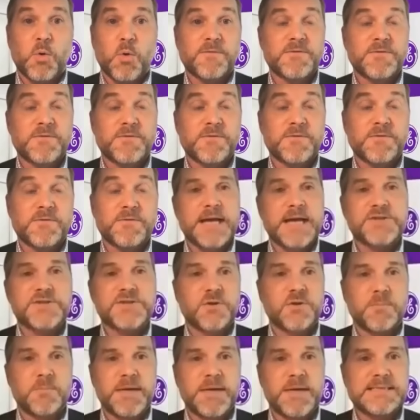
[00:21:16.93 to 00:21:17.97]
on more of a
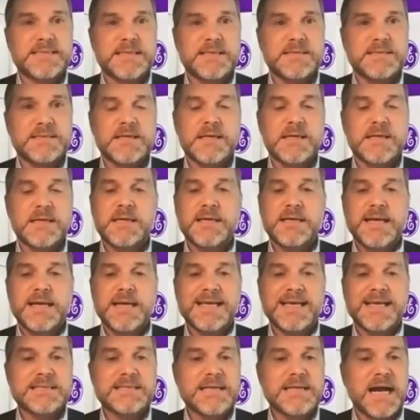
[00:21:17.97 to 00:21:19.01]
transactional basis,